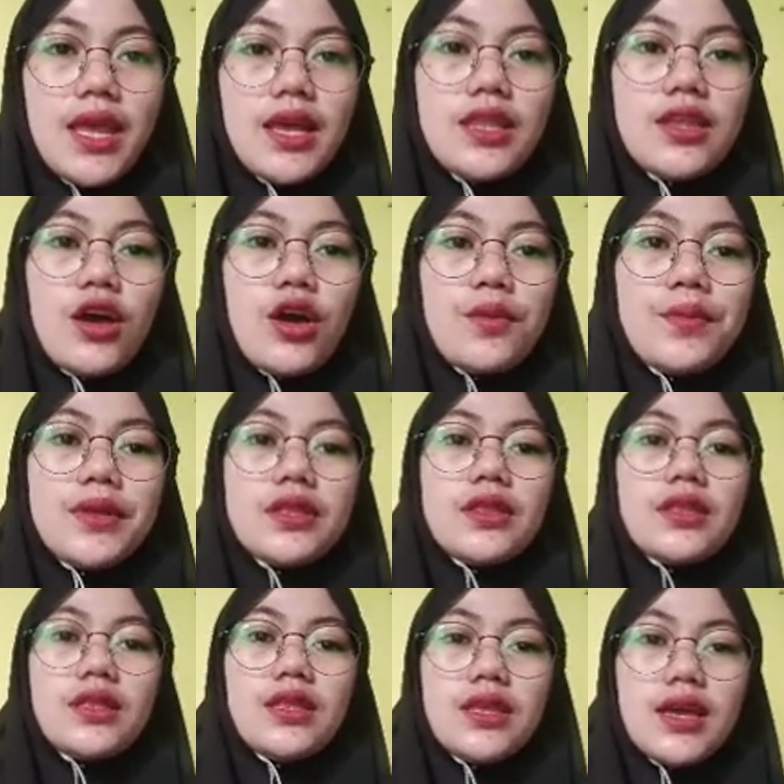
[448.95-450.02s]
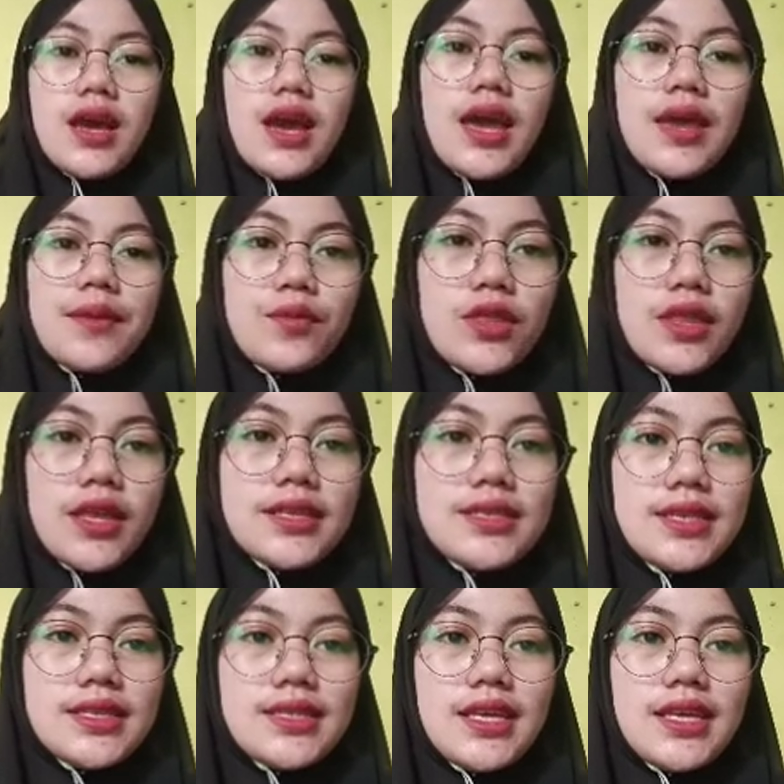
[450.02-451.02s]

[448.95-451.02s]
the hypothesis